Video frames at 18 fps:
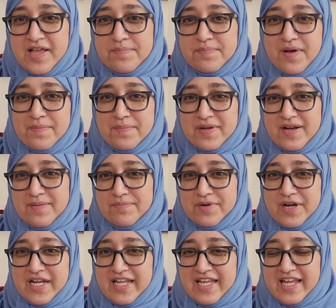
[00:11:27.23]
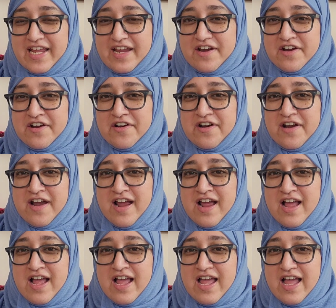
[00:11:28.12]
Pop it up right here.
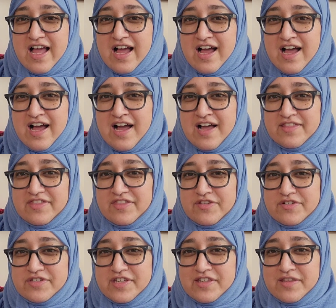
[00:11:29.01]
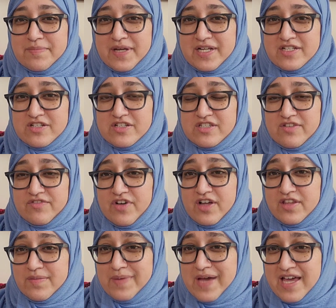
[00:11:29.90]
Uh, those are the pictures of
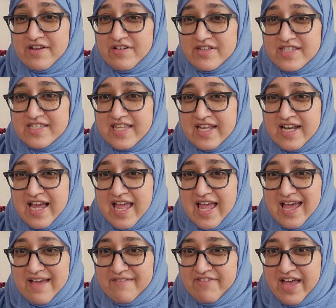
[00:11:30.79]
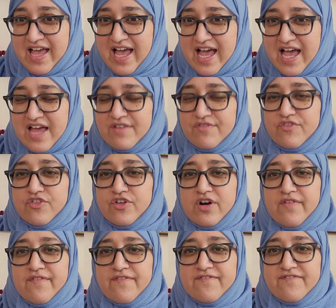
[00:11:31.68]
all the patterns that I have had for
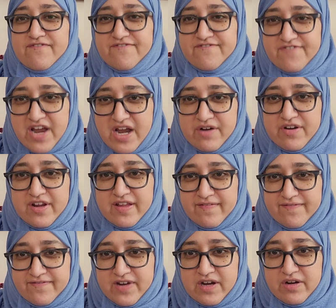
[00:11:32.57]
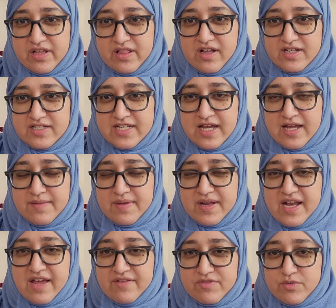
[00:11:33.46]
a very, very long time
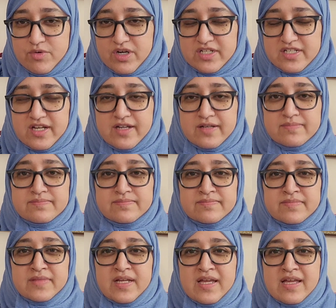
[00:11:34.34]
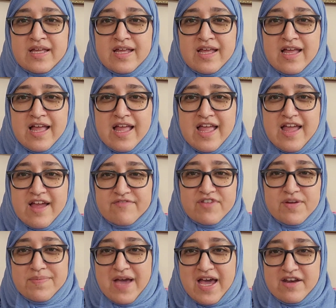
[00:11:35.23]
and haven't worked on.
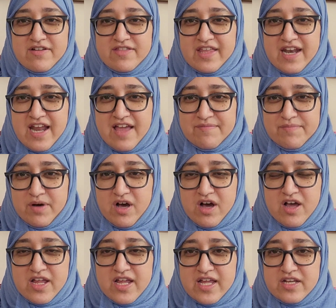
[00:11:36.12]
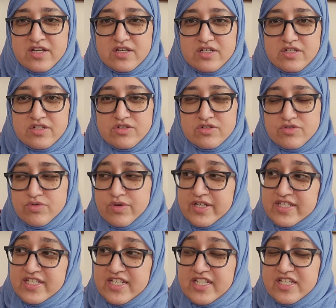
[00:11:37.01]
Every pattern that I have bought in
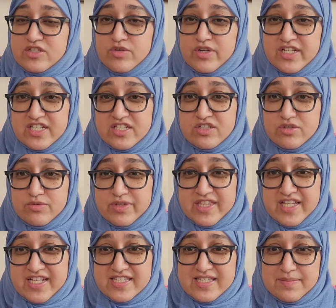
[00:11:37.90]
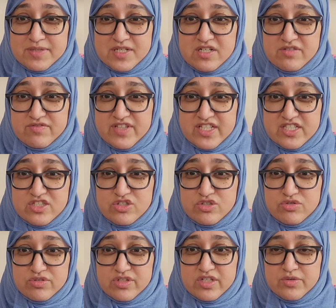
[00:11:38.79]
2022, with the exception of these
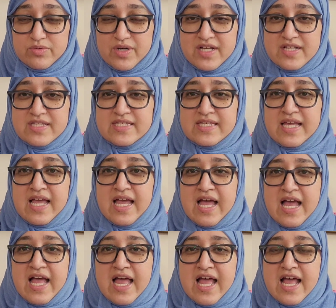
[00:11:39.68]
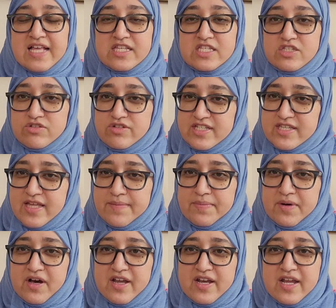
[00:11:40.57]
two new ones, as soon as I
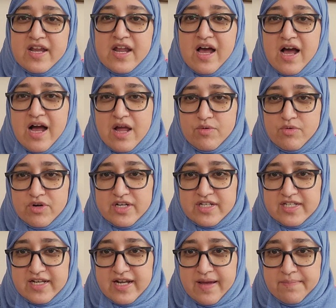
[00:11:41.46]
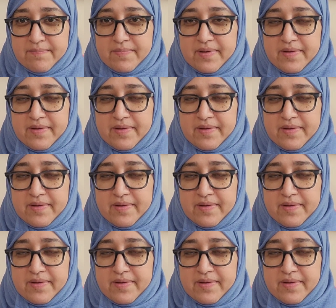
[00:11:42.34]
bought it, I worked it up.